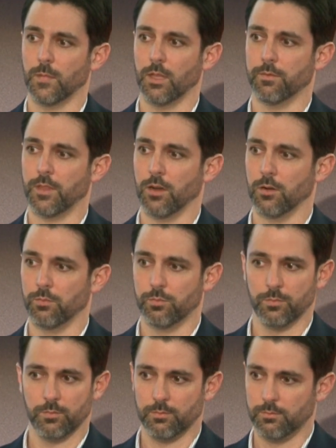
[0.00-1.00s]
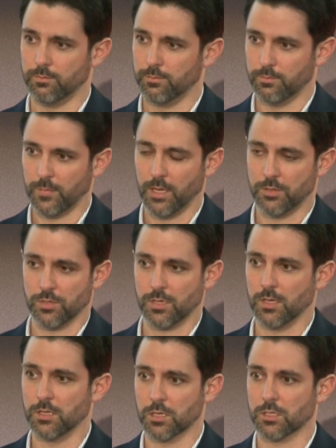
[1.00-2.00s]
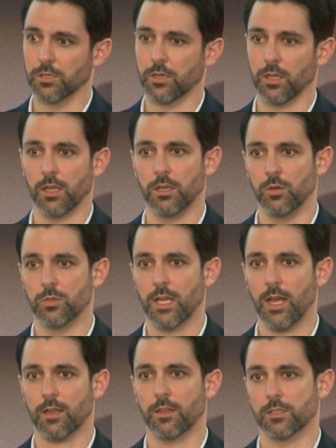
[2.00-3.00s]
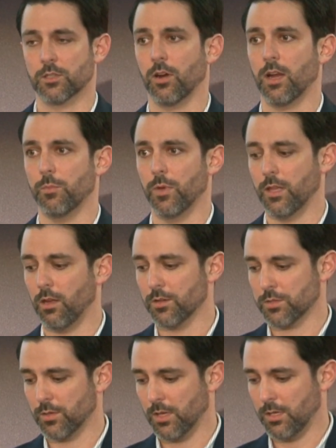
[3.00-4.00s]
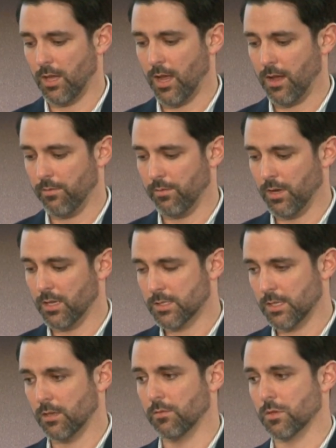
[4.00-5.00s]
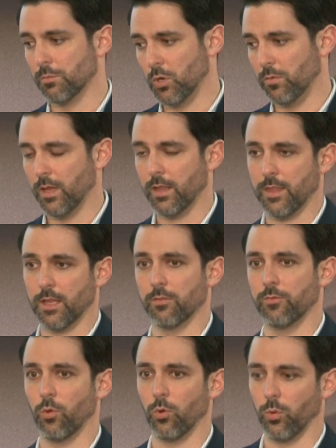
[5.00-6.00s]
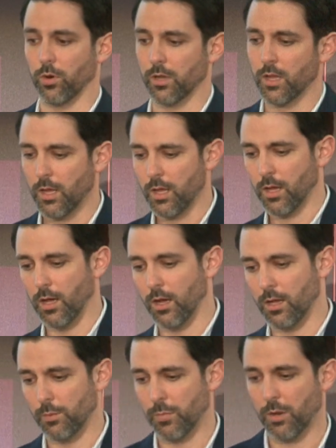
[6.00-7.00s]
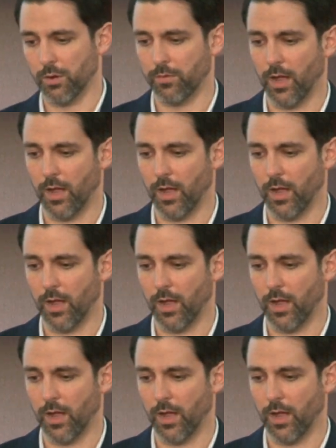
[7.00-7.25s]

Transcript: If they're interested in just looking at new tech, that's great, but they also need to have an incentive to move that thing forward and be able to